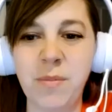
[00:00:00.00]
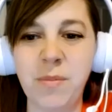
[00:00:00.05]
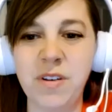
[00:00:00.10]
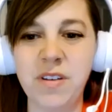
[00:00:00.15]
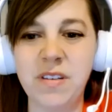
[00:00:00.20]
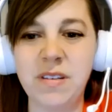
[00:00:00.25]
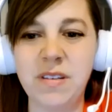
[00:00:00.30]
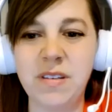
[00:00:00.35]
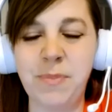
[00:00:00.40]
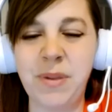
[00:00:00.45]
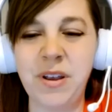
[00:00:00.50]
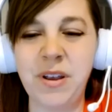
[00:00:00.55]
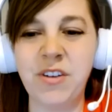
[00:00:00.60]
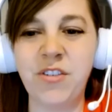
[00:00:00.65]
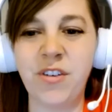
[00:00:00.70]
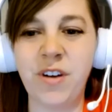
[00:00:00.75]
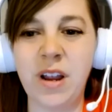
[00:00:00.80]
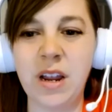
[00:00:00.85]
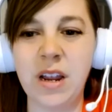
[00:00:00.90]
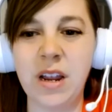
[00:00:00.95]
I'm just
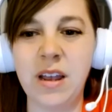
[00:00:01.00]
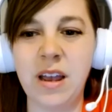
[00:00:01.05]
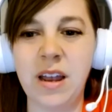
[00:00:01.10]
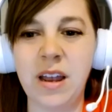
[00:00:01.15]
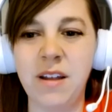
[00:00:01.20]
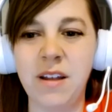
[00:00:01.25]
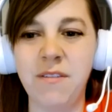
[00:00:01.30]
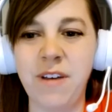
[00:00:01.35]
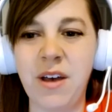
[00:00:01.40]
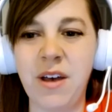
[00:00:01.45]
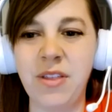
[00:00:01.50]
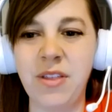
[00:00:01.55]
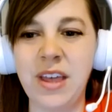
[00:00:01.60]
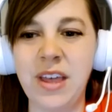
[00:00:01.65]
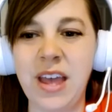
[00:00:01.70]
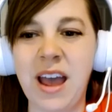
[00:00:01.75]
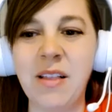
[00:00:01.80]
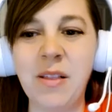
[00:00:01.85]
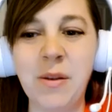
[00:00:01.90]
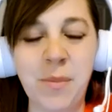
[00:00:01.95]
picturing kind of how the
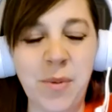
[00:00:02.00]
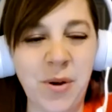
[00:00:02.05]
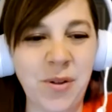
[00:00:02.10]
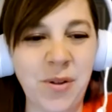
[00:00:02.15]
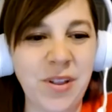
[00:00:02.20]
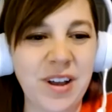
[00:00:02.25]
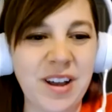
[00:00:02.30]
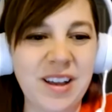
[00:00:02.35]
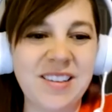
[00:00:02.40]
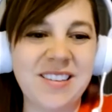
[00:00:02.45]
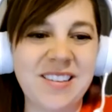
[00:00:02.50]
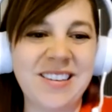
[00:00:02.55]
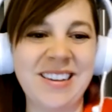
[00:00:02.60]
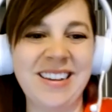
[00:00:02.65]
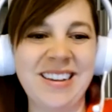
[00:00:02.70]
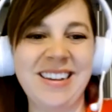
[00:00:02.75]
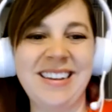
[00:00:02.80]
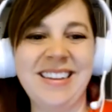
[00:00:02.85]
Alamo looks,